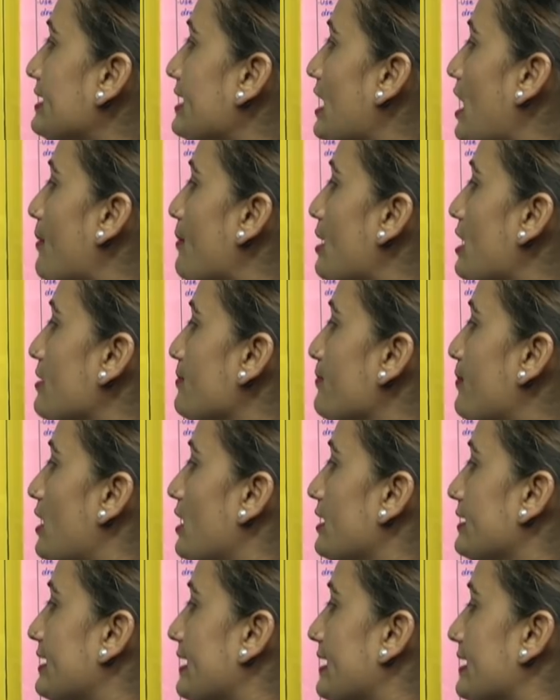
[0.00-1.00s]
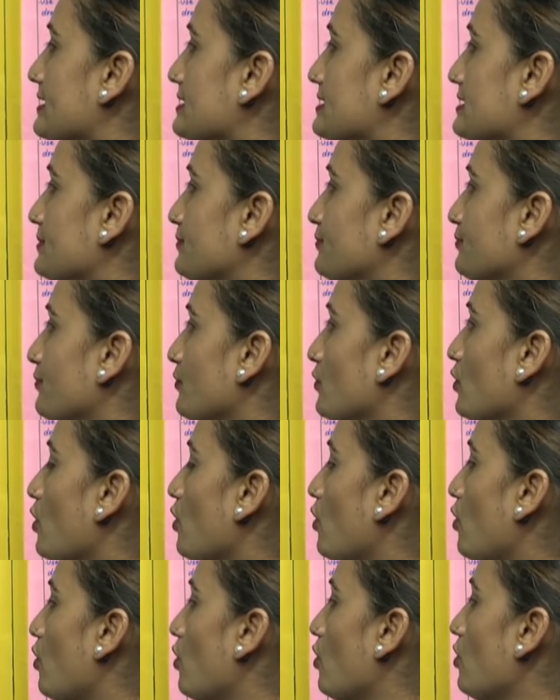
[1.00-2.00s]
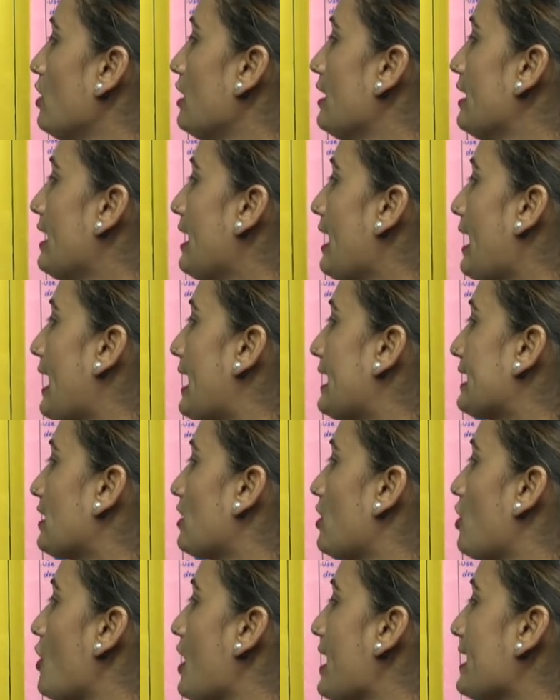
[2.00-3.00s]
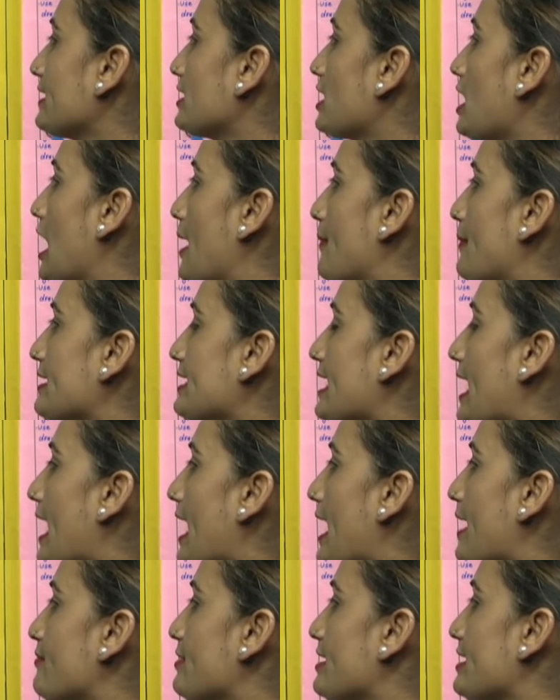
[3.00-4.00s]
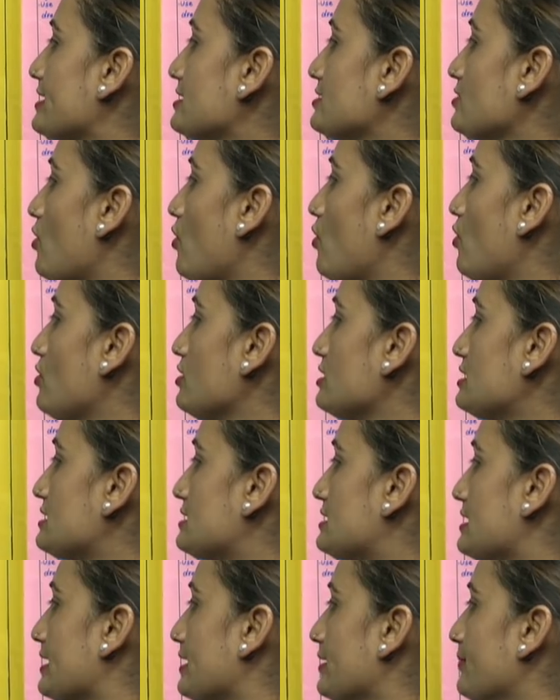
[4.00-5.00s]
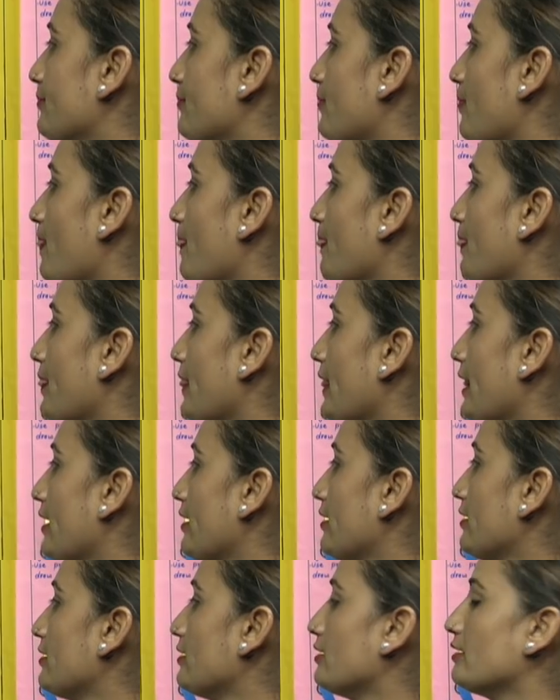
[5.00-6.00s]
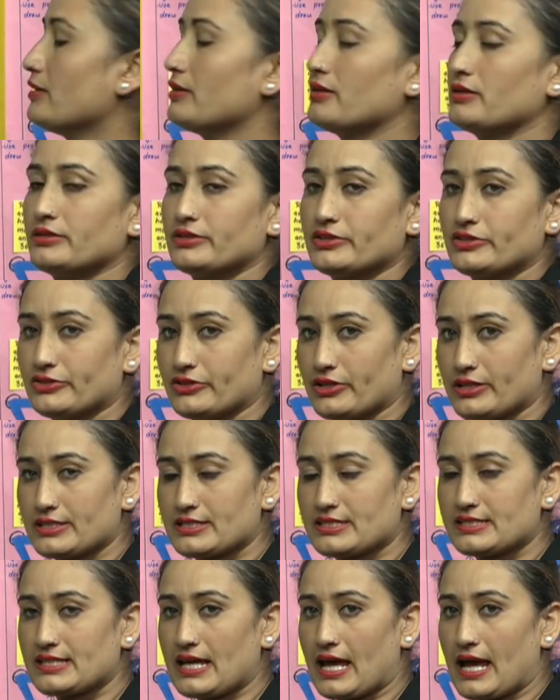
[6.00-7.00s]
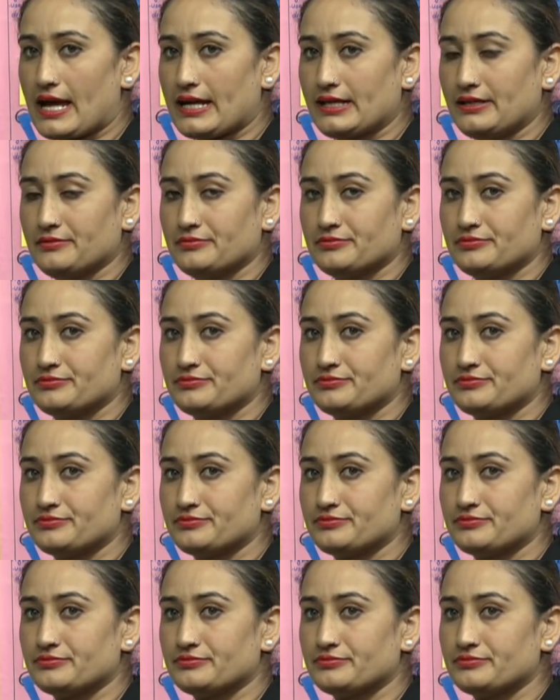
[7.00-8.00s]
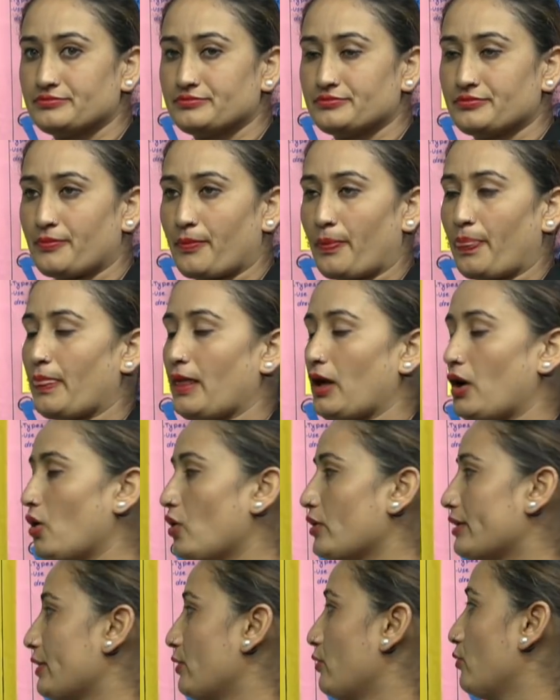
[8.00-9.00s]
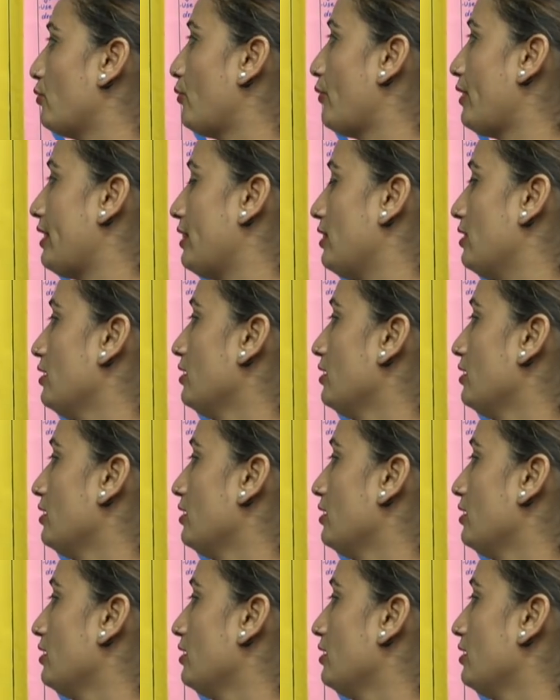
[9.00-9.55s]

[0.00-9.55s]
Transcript: common vertex O and one common arm is OC. Do you understand? Okay, well,